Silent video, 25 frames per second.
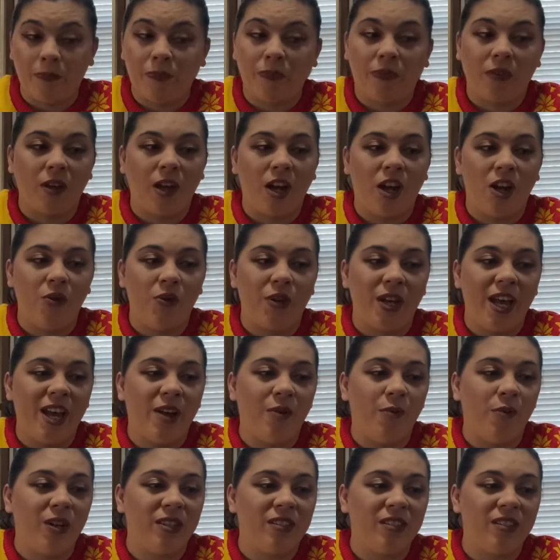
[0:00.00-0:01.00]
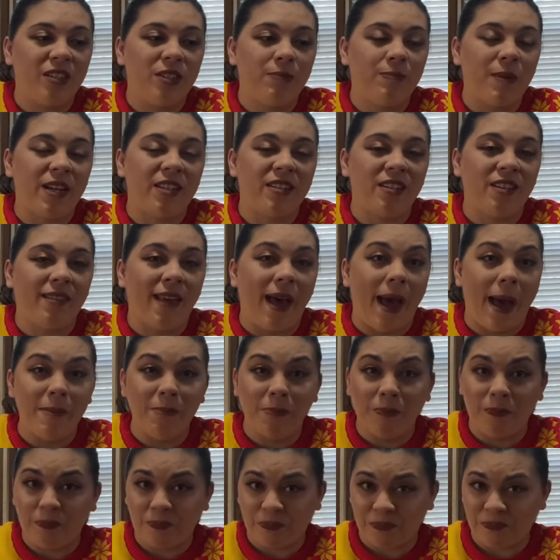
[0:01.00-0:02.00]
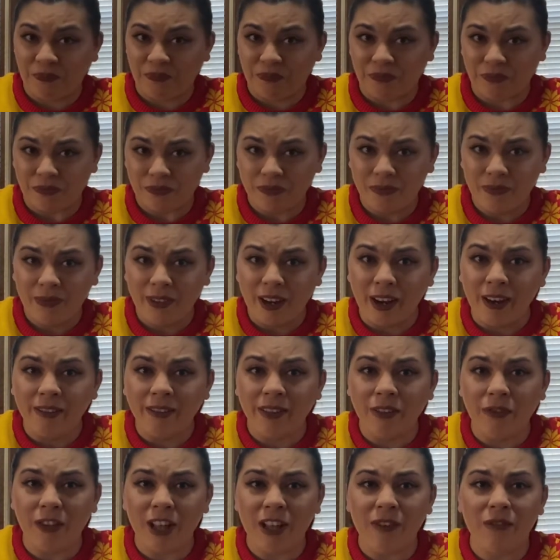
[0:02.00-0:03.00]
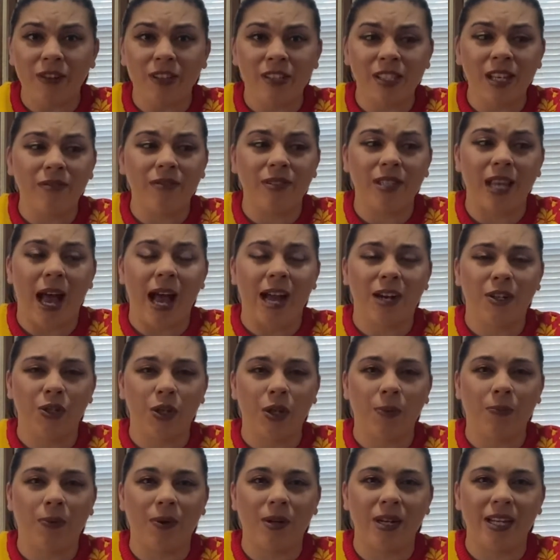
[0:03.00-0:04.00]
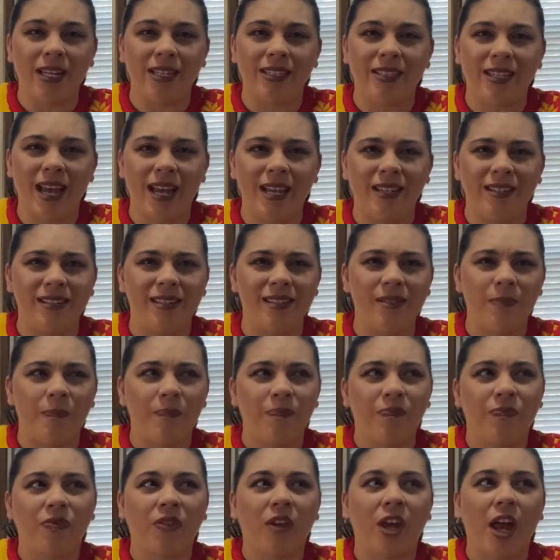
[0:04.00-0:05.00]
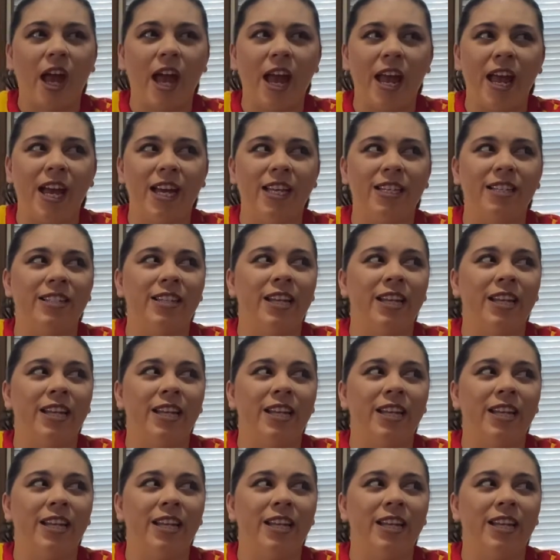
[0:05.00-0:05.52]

Okay, wasn't expecting that. The flavor itself is actually pretty intense, and